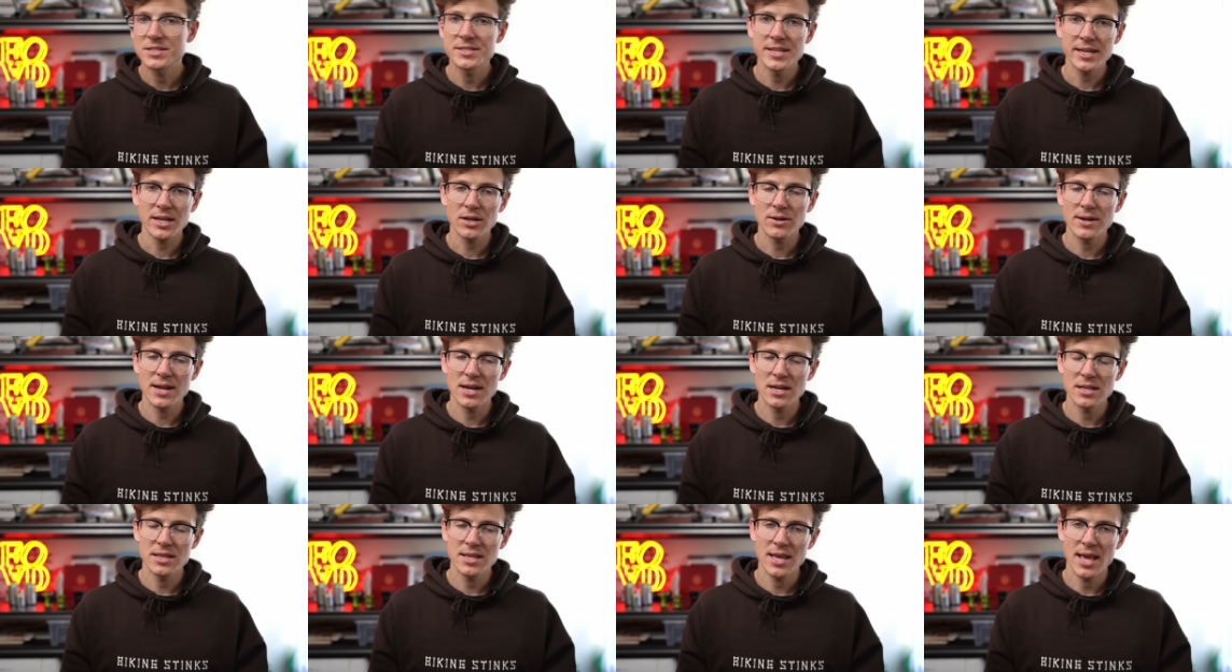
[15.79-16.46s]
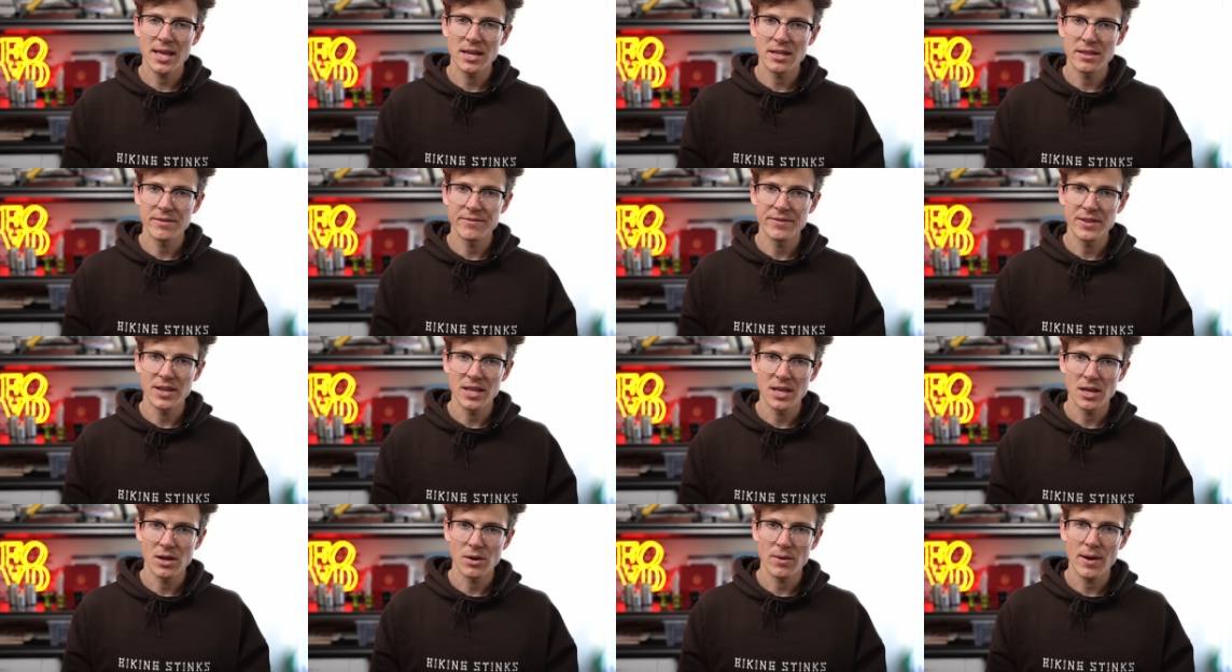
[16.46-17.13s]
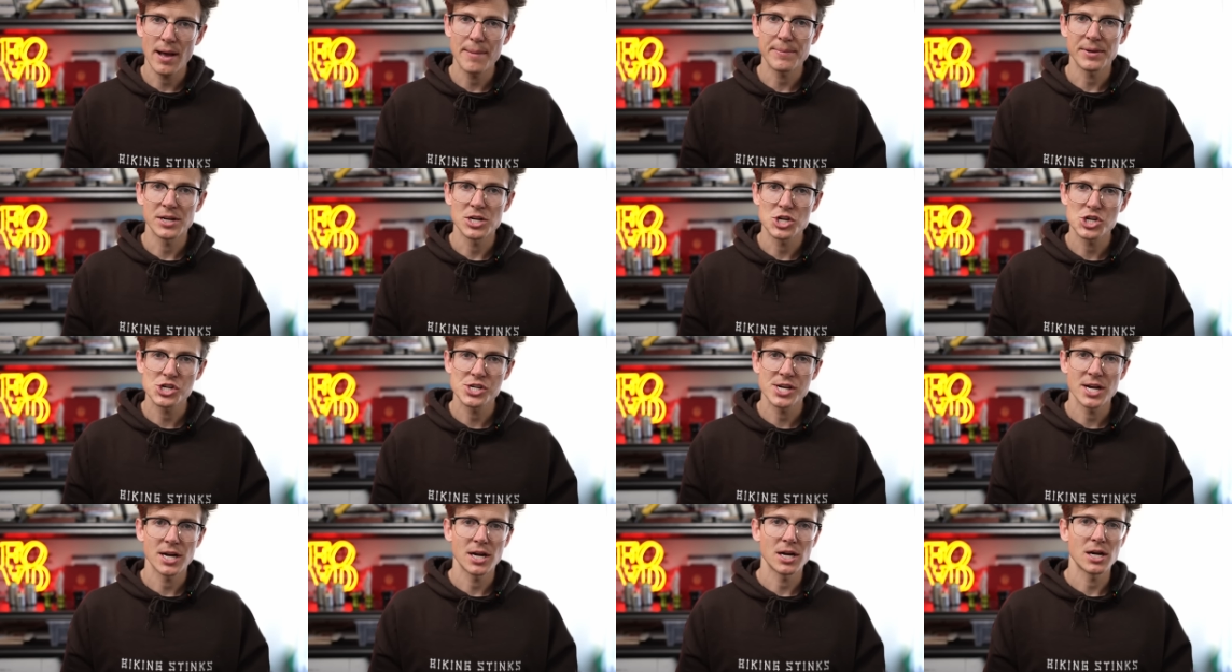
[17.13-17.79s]
Stick around to the end of the video. I'm going to
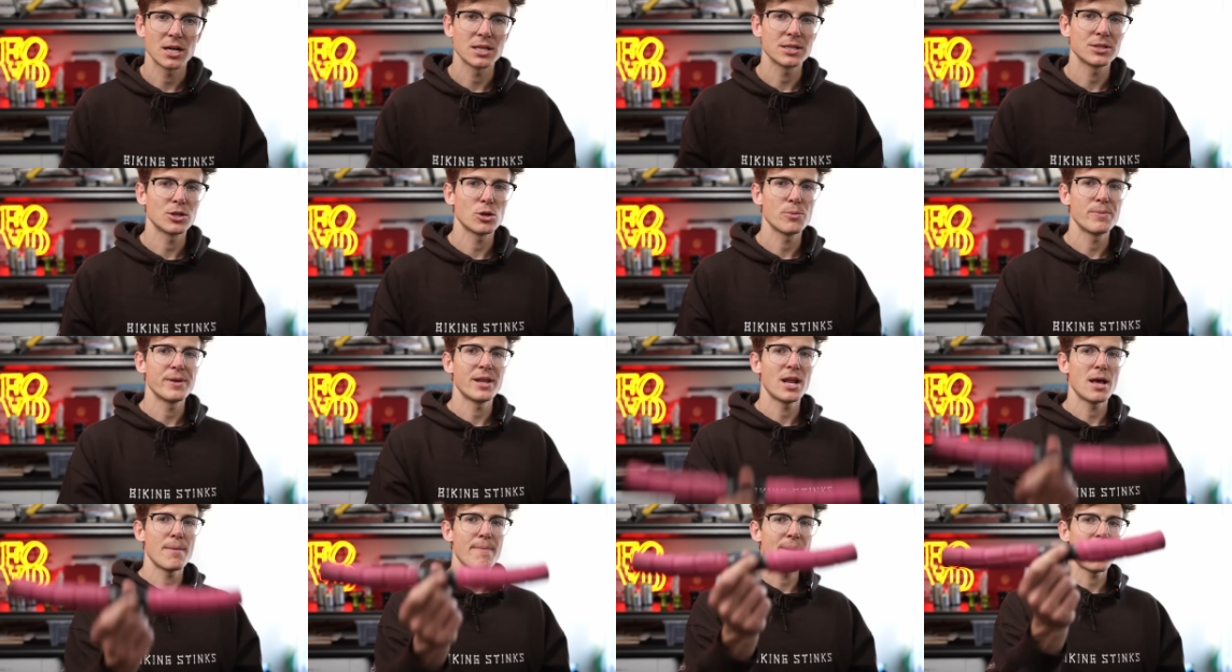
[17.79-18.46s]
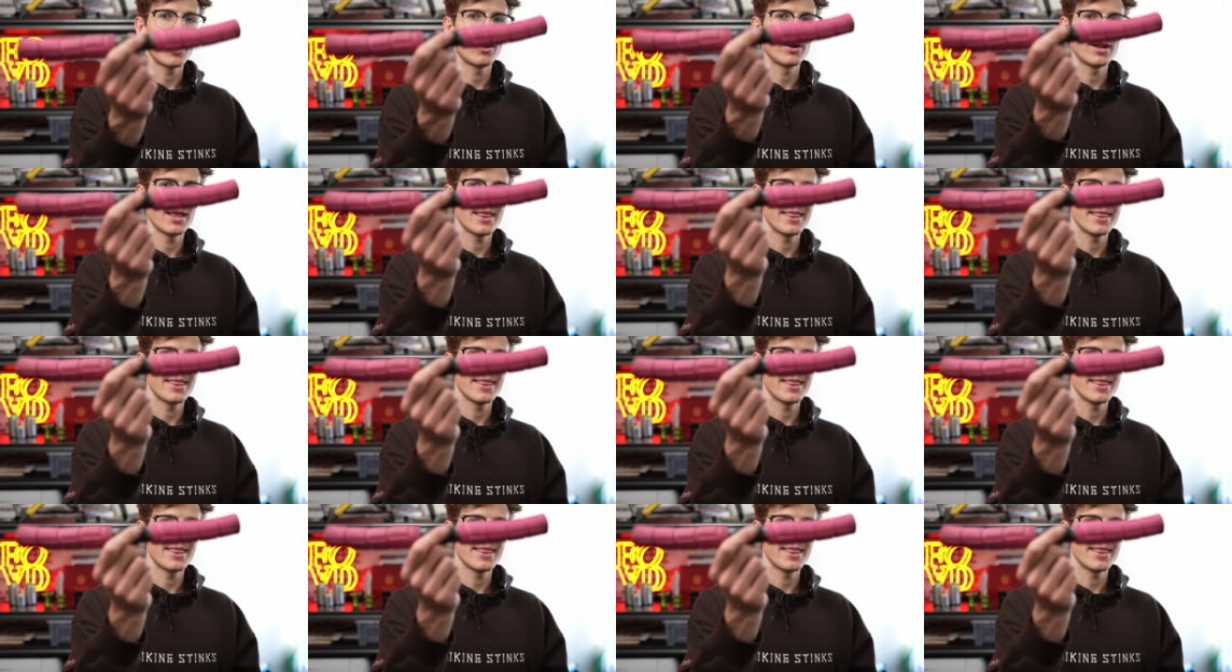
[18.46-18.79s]
share a little bit about